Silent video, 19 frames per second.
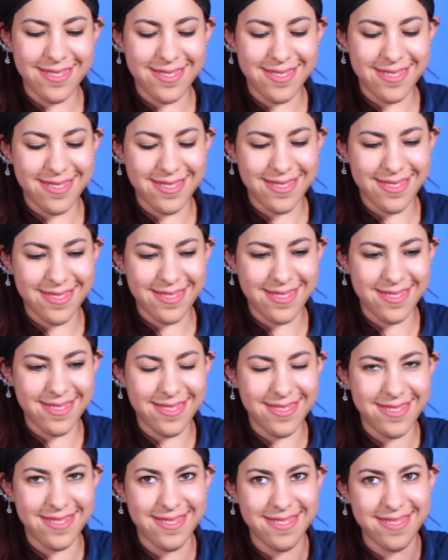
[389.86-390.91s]

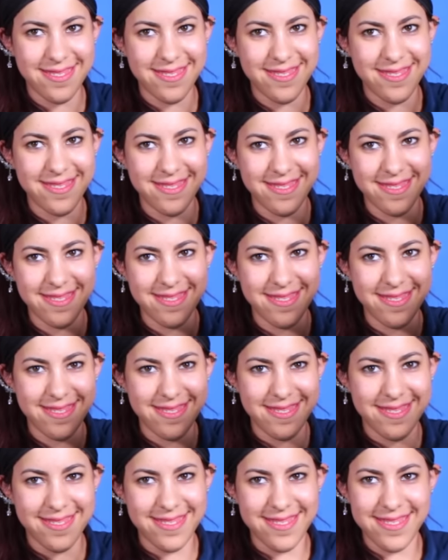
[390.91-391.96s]

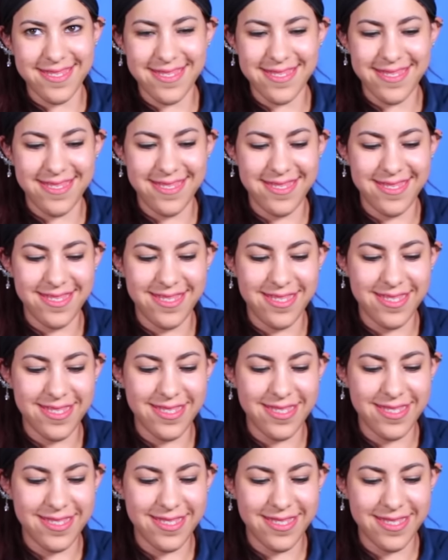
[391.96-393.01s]

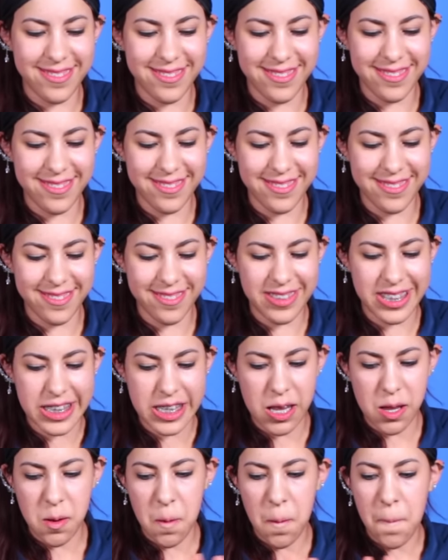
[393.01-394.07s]

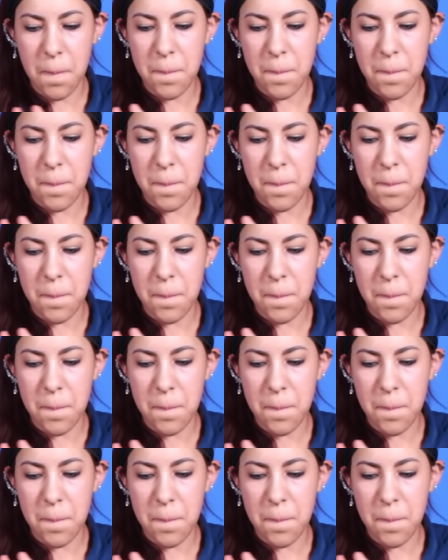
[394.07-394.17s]
No words are spoken by the person on screen.